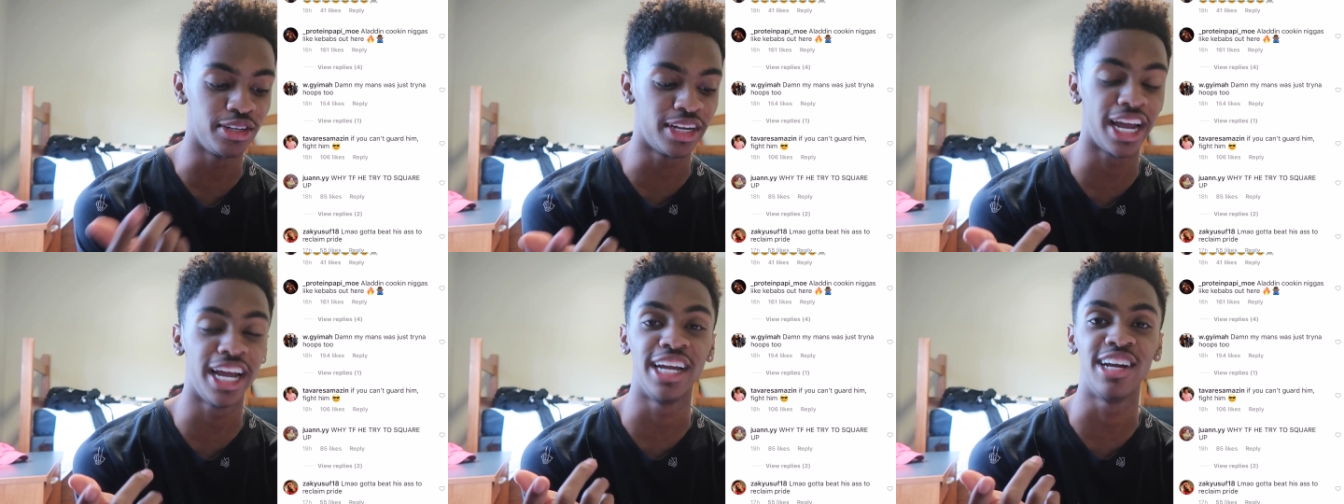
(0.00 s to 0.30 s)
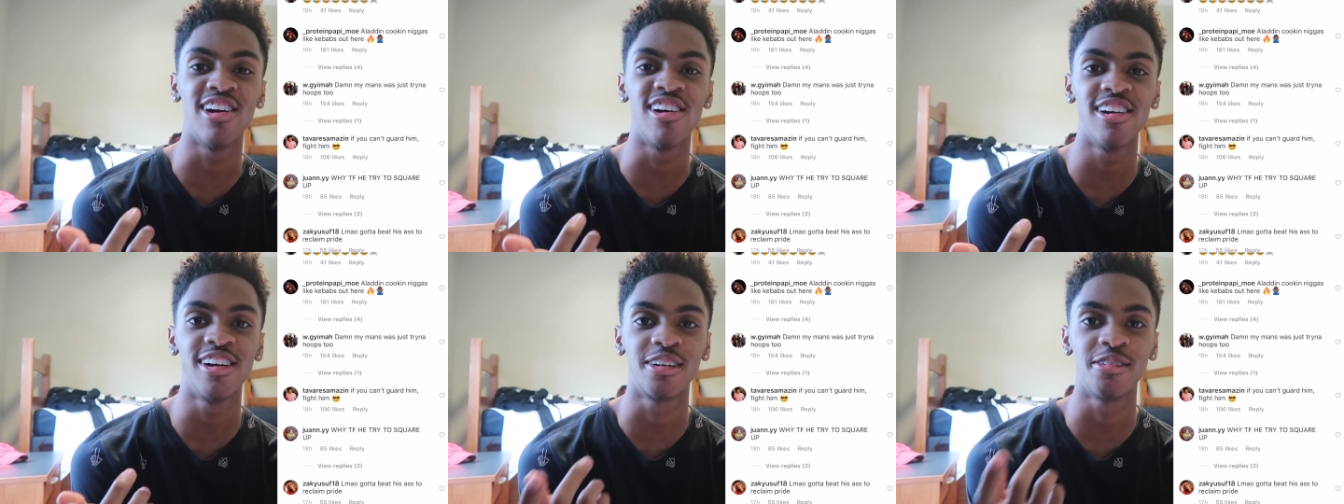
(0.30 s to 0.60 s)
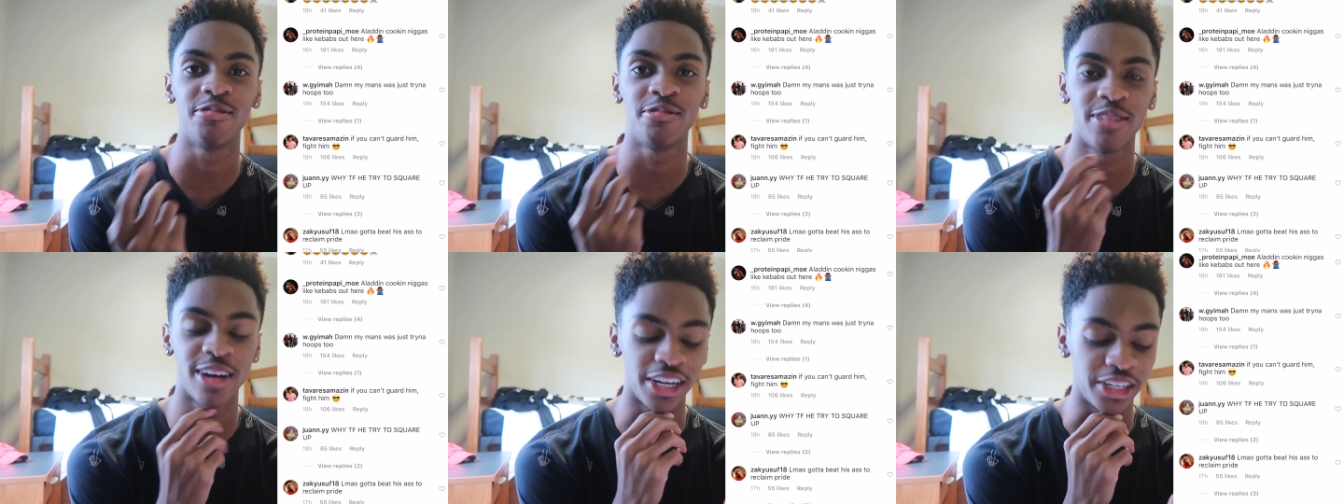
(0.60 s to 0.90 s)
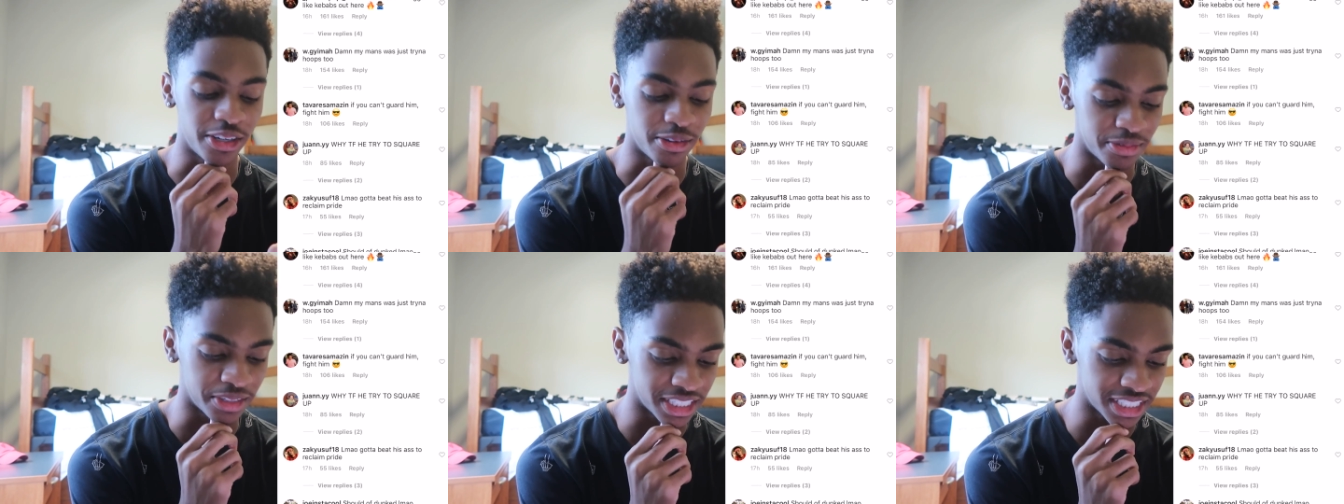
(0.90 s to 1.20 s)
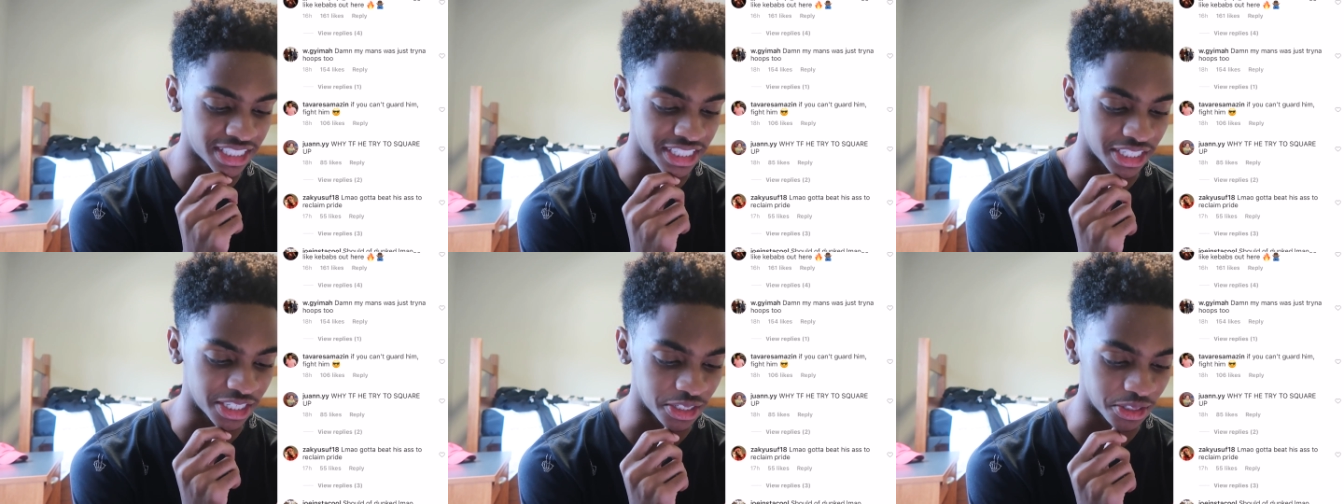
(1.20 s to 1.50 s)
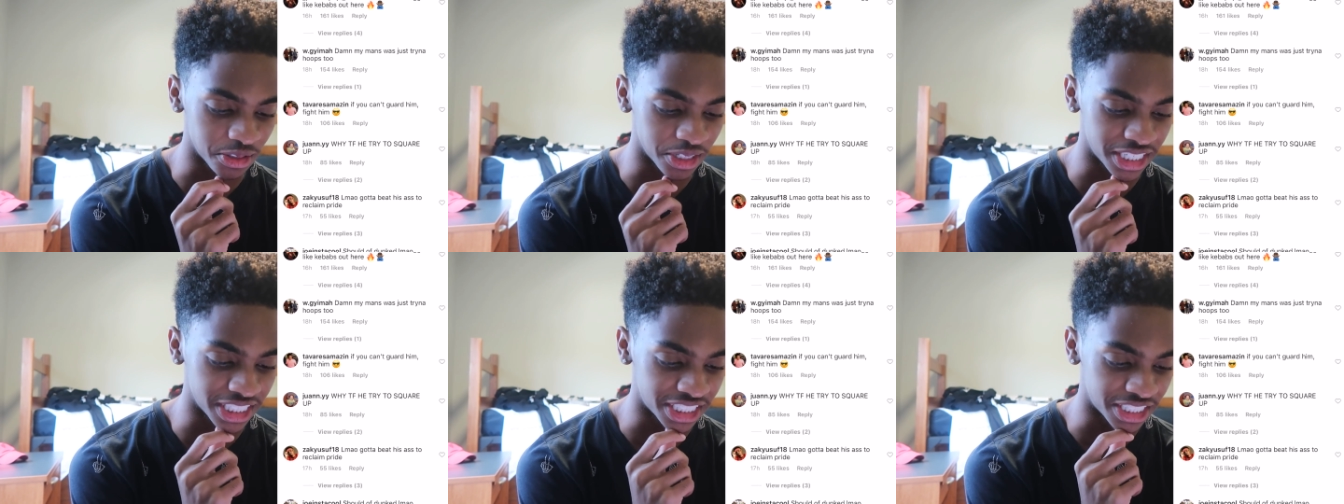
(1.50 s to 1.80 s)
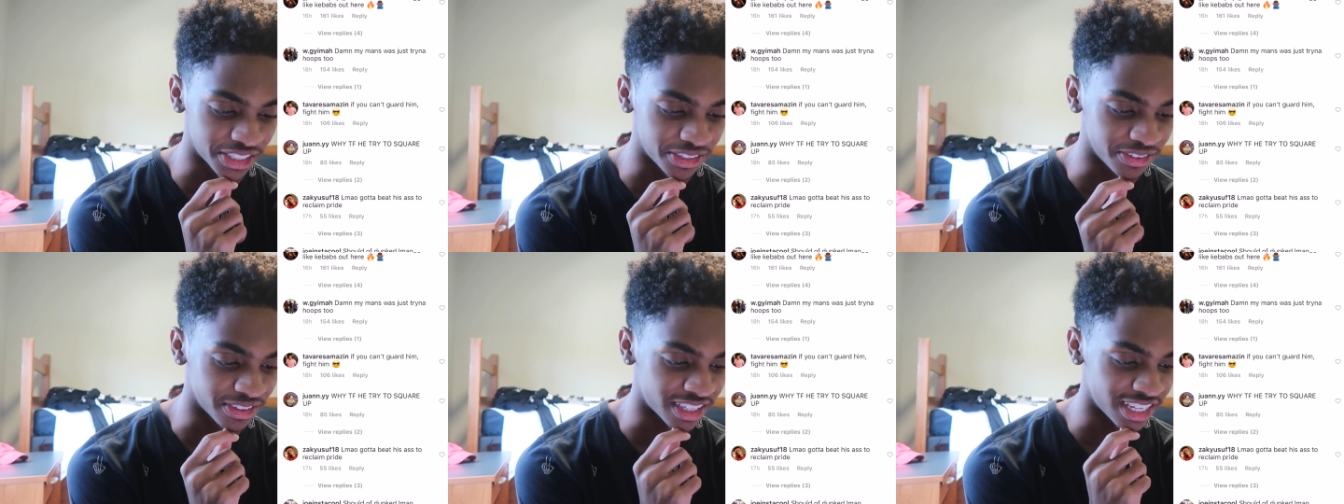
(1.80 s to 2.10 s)
you can't guard him, fight him. That's the new, that's
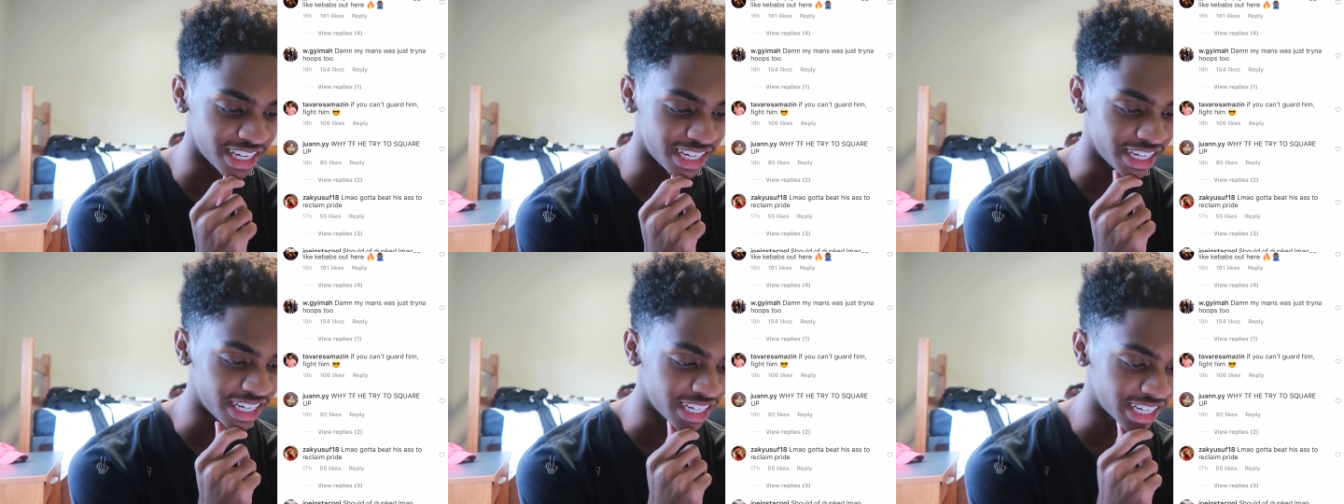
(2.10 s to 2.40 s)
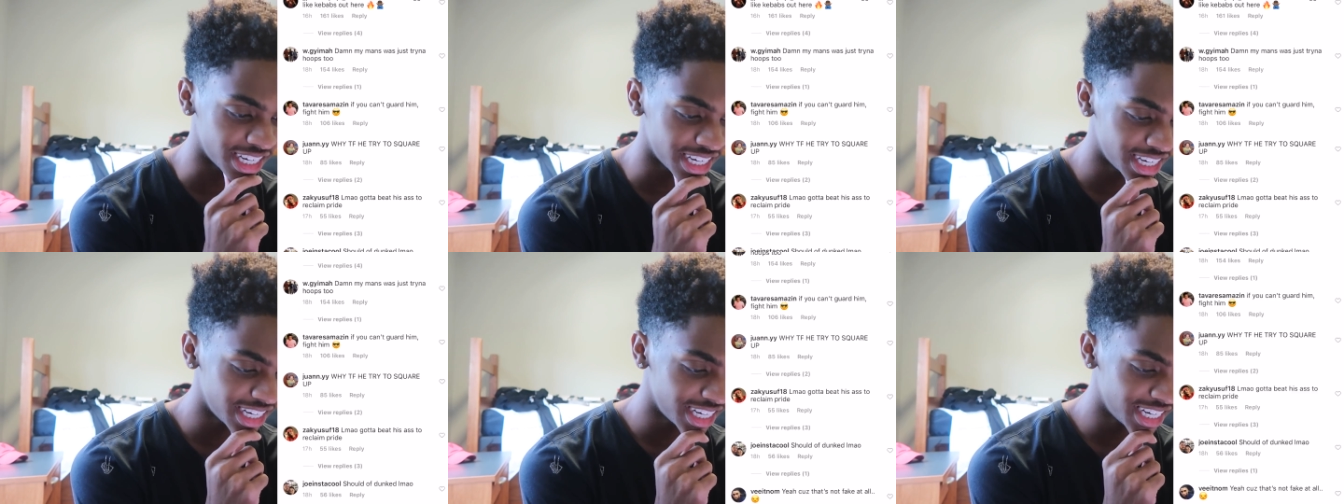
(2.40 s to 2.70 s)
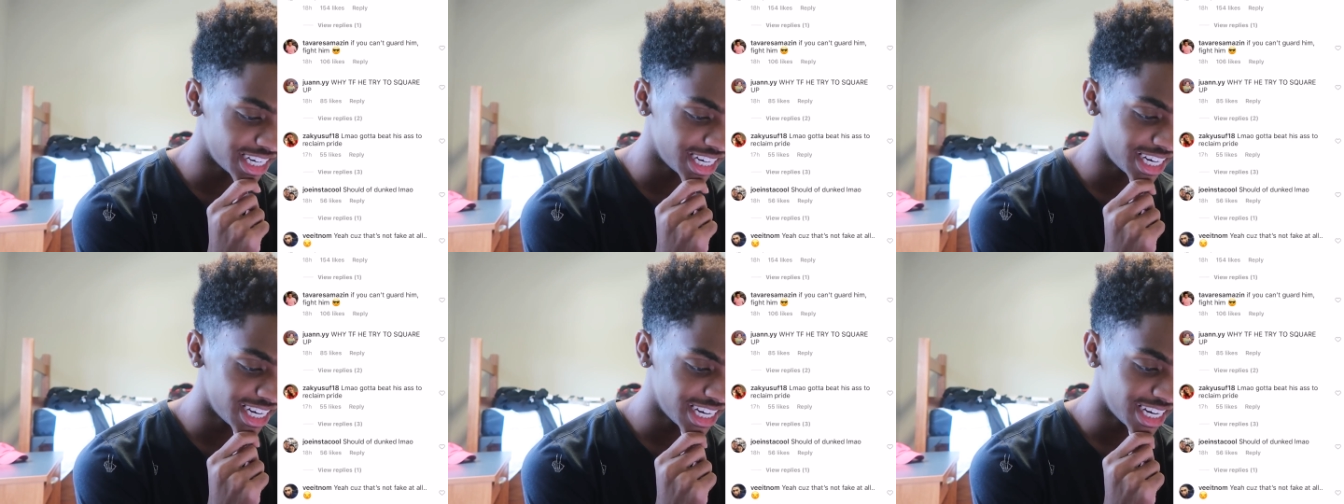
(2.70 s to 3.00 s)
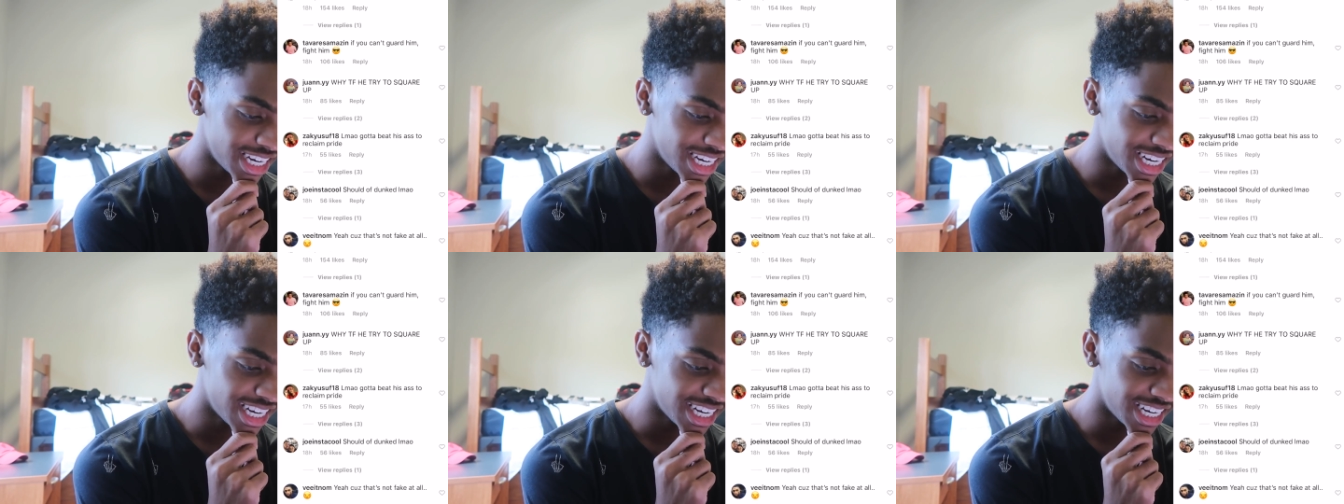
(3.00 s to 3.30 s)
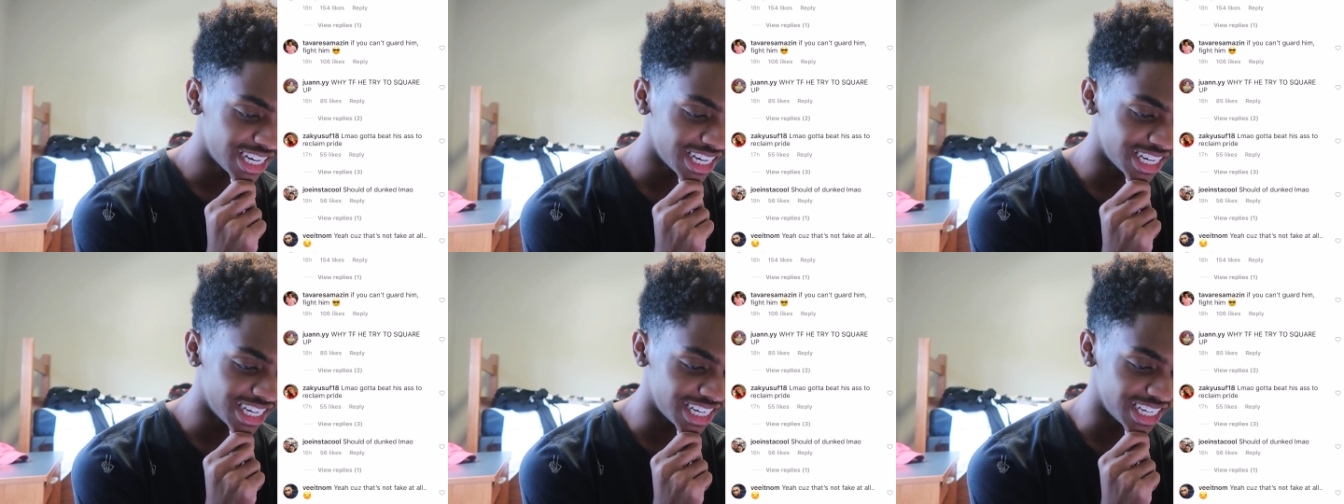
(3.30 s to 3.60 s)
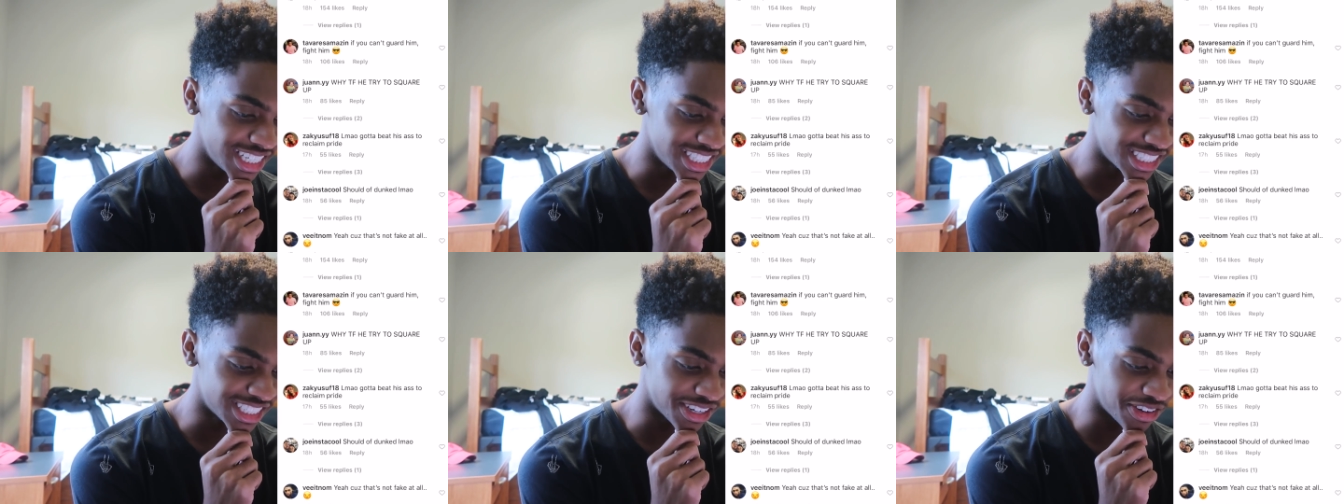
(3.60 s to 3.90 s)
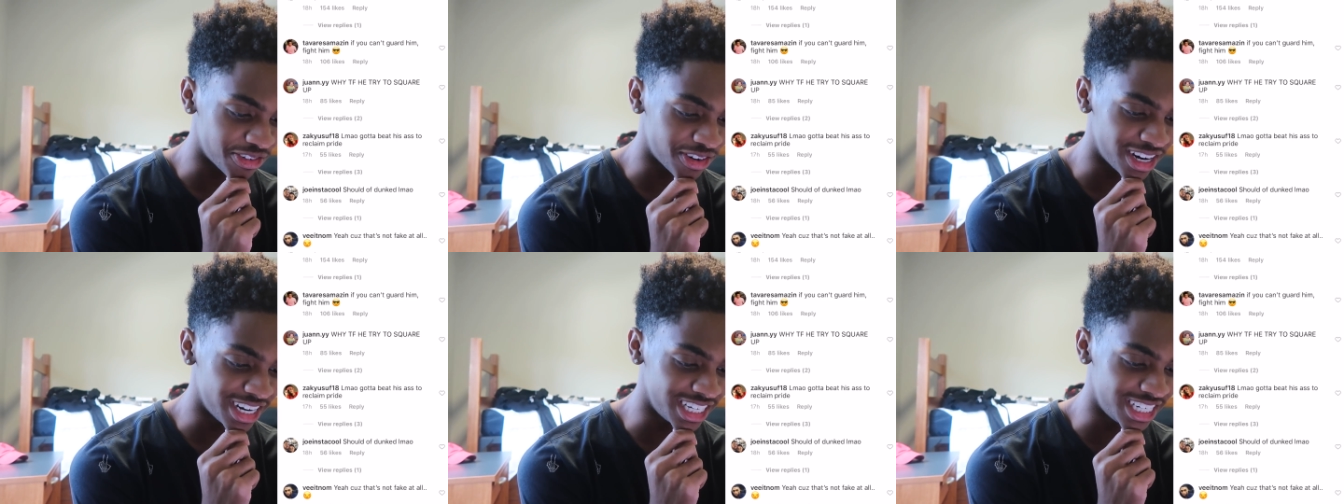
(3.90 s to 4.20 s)
the new thing. They
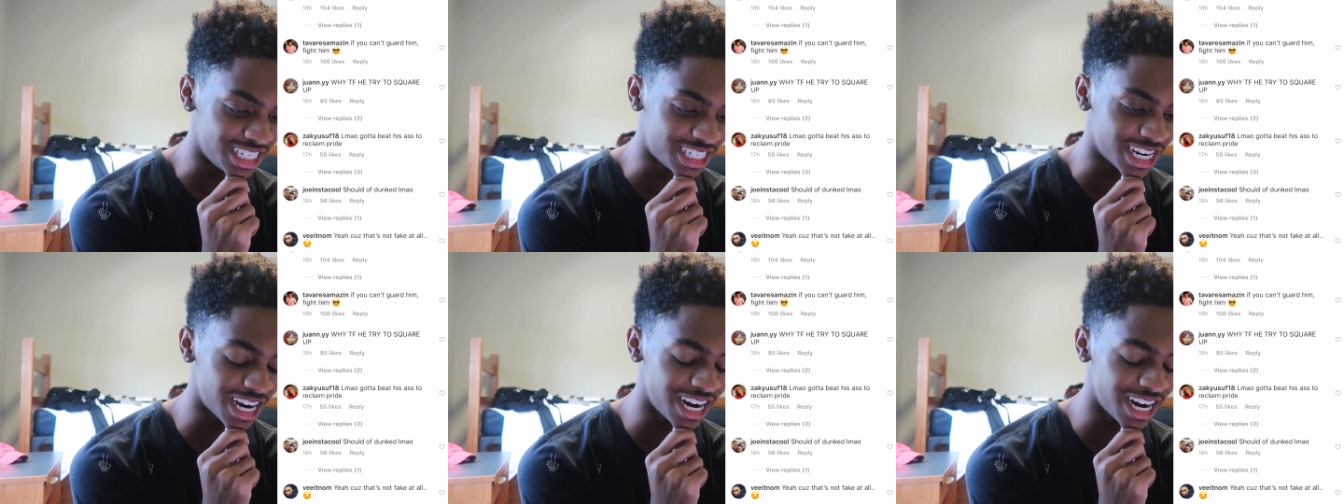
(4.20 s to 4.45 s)
said, why are you